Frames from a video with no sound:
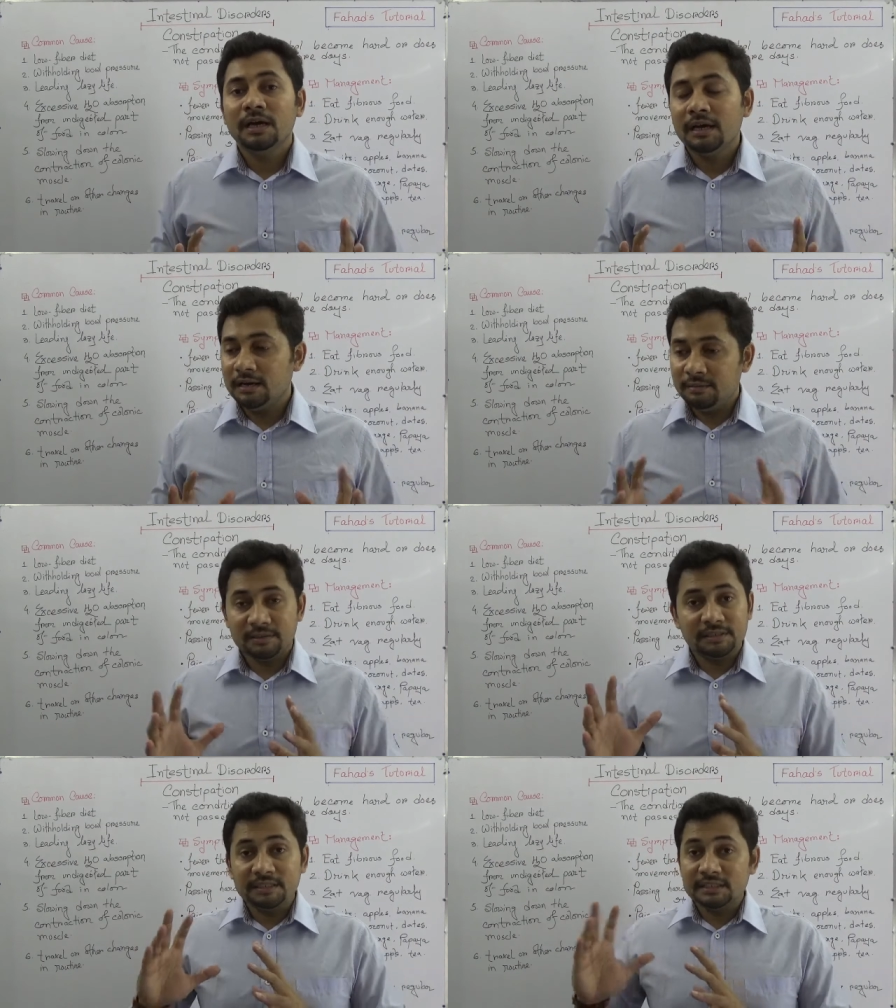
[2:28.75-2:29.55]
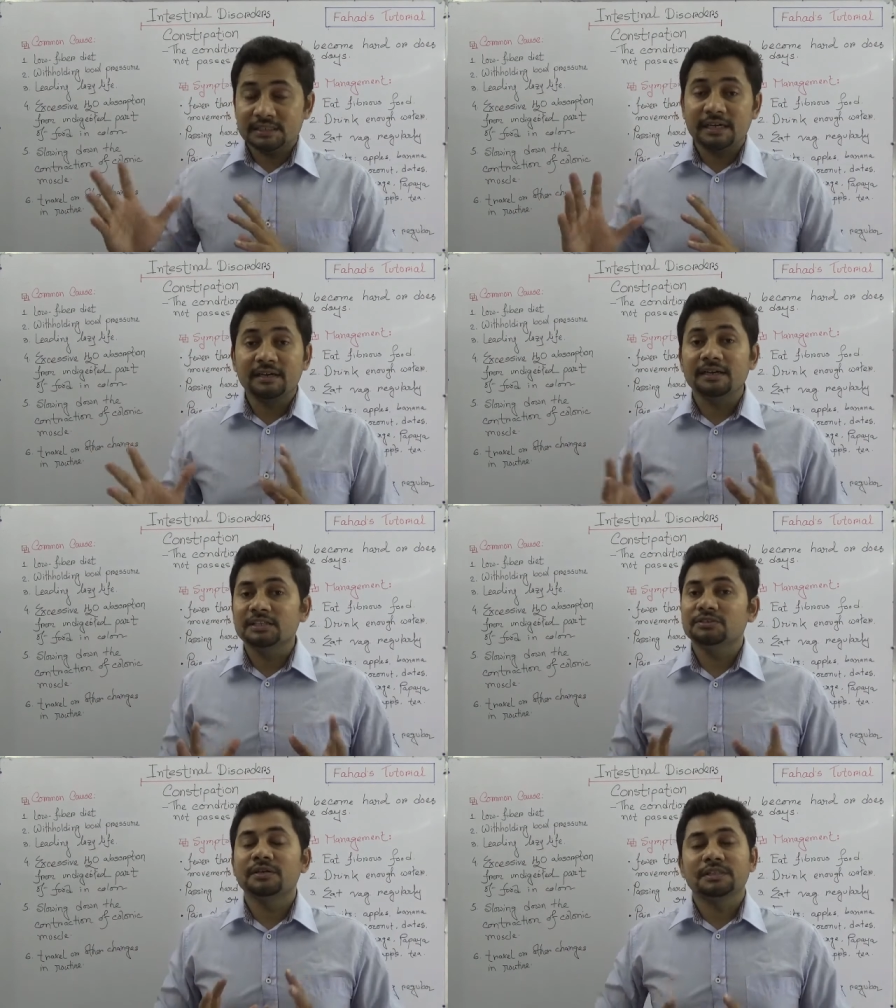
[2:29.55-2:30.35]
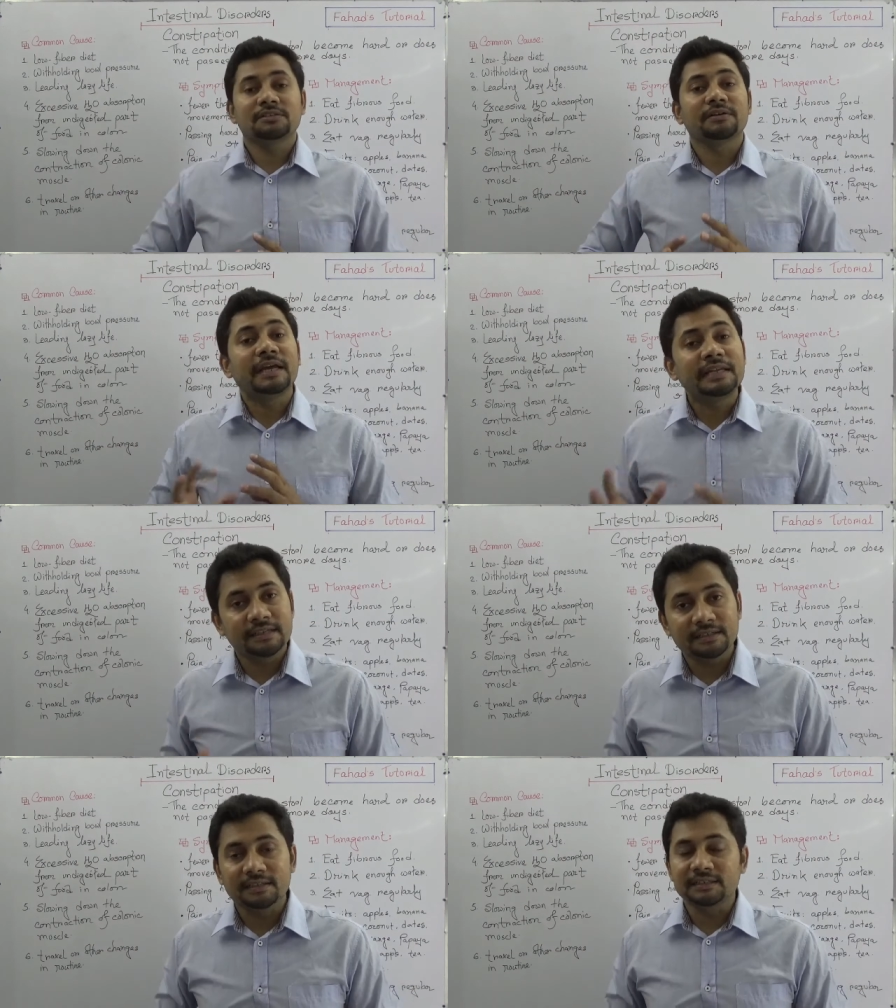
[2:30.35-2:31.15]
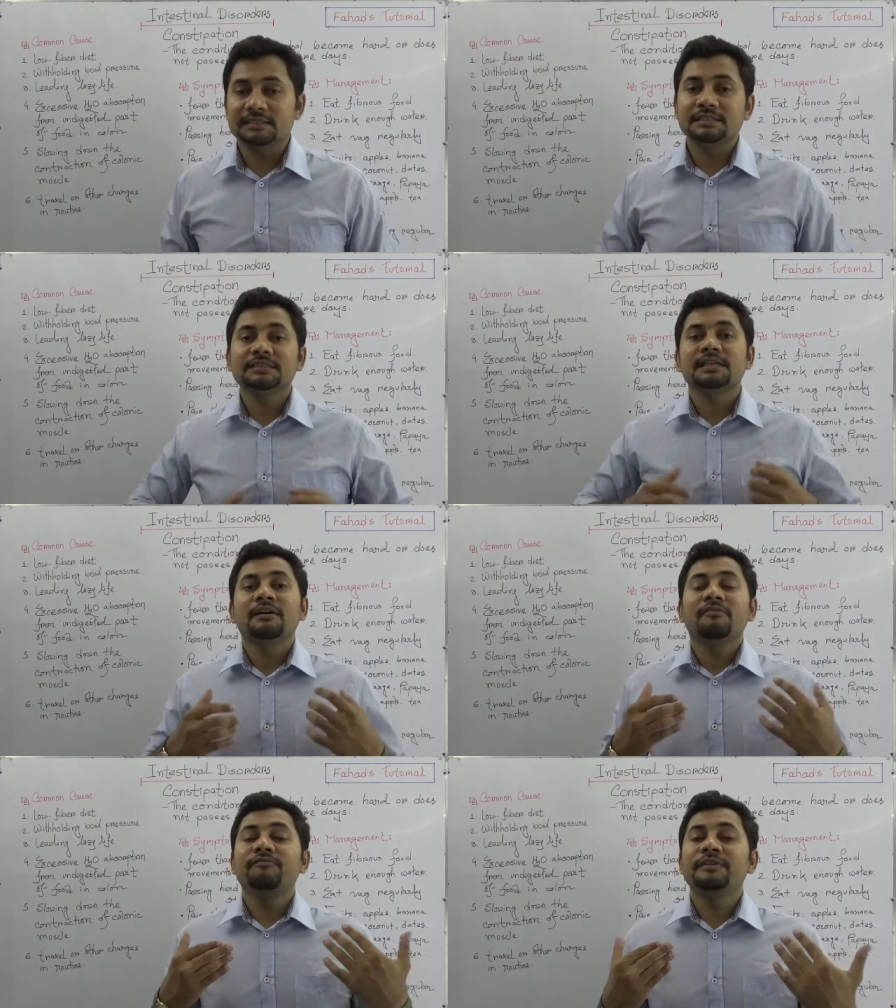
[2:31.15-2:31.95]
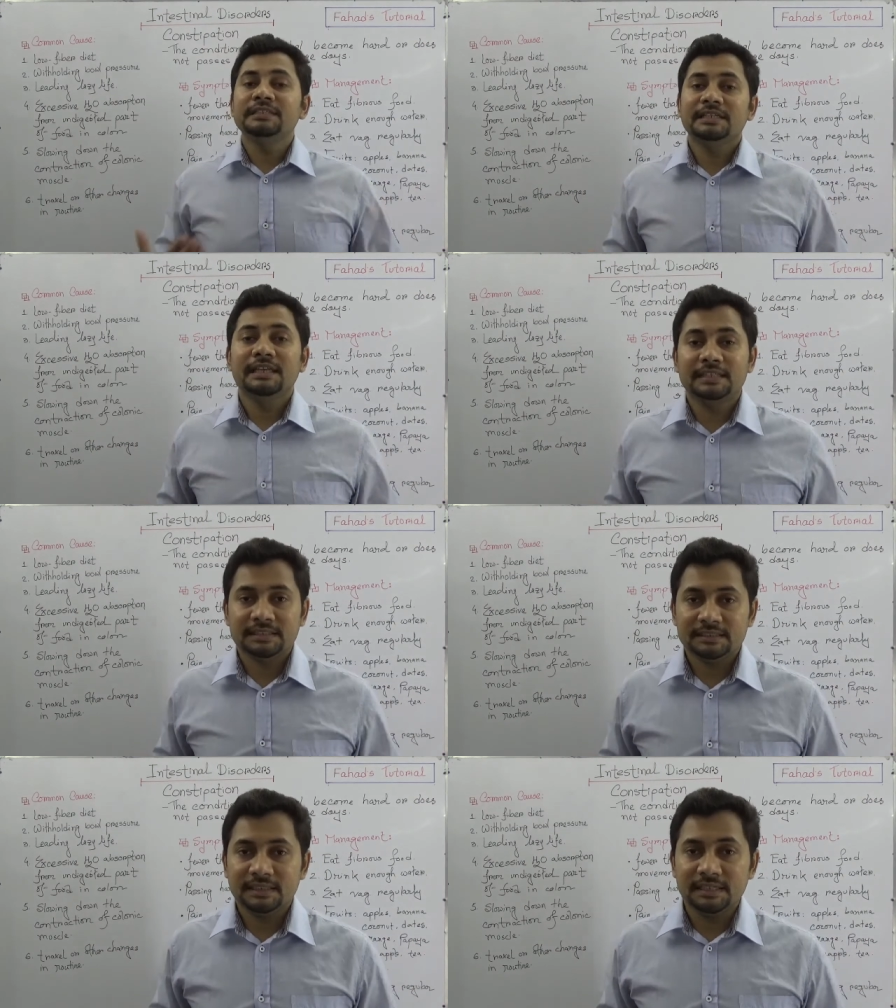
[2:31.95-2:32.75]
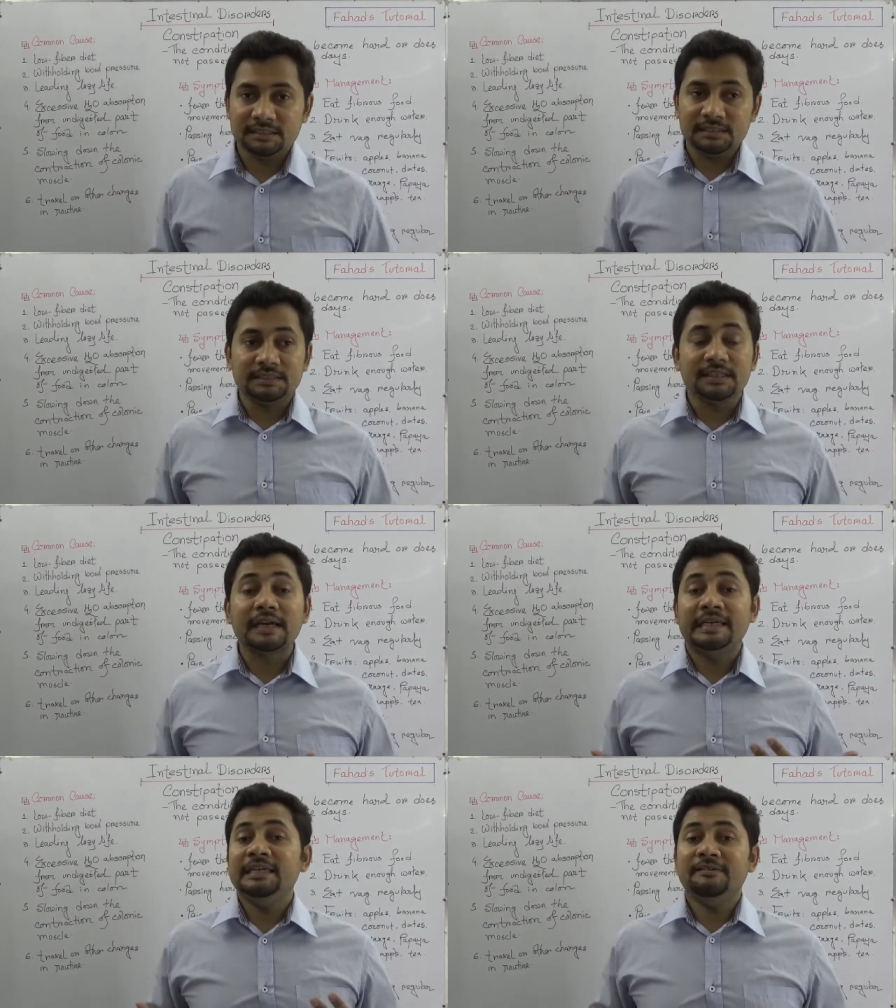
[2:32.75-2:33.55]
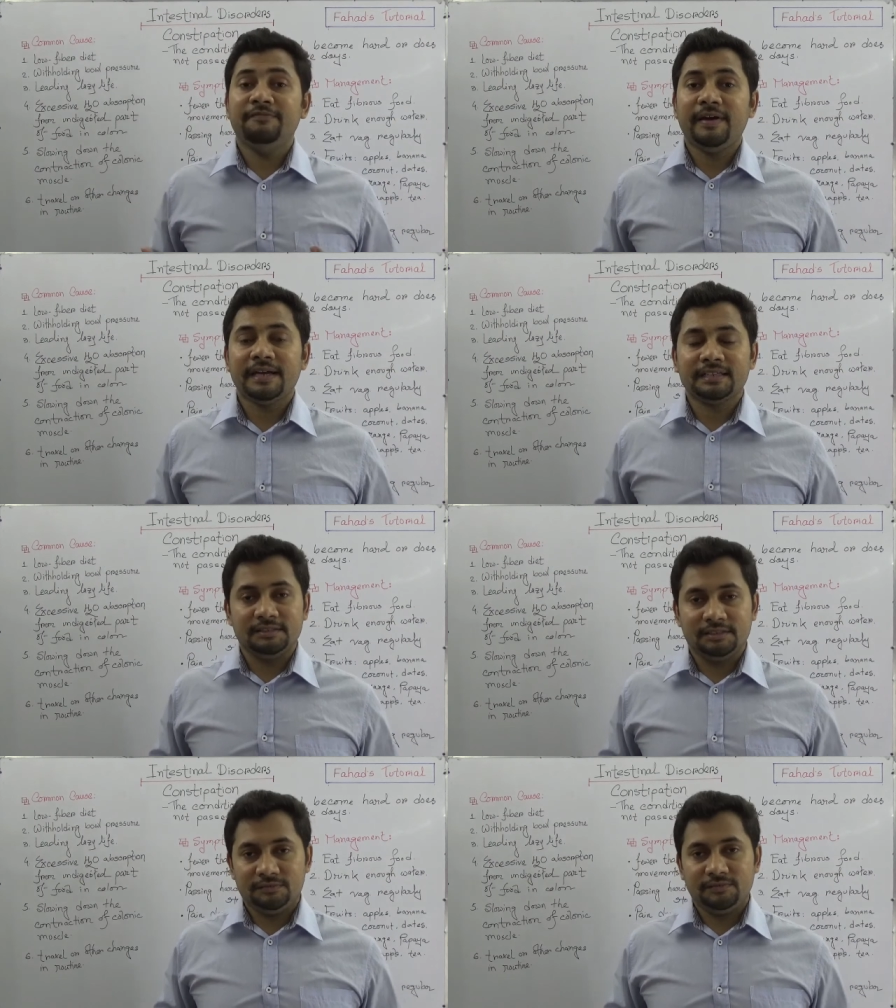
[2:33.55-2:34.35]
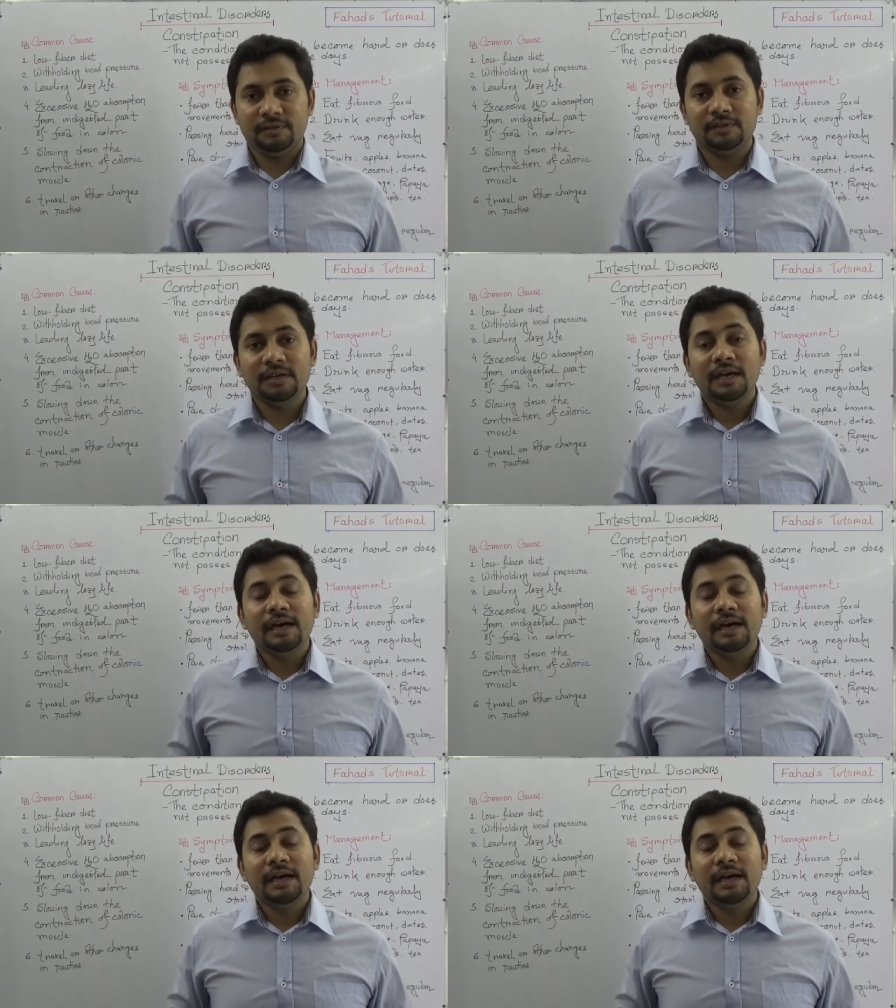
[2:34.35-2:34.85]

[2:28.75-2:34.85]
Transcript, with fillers: heard about the intestinal disorders or any other disease physical exercise is the key factors for